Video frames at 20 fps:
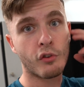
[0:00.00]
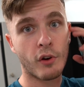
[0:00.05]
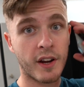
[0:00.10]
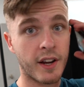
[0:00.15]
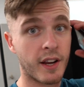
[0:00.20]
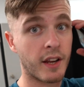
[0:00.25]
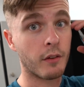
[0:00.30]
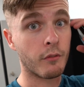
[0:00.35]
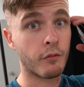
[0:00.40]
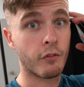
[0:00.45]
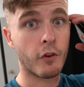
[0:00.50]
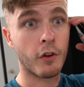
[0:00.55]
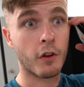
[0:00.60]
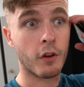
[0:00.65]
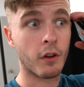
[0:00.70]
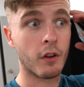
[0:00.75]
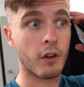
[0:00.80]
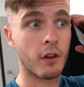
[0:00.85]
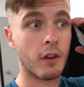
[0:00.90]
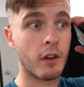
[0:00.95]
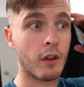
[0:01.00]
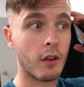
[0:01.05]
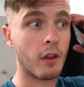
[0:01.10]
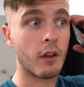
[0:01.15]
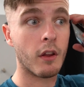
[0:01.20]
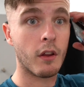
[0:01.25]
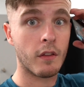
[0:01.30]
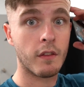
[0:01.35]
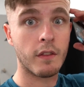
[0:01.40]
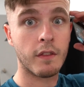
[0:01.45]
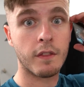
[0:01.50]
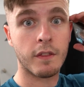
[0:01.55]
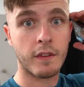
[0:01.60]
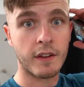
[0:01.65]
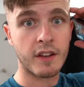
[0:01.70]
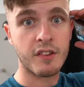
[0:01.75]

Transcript: training for the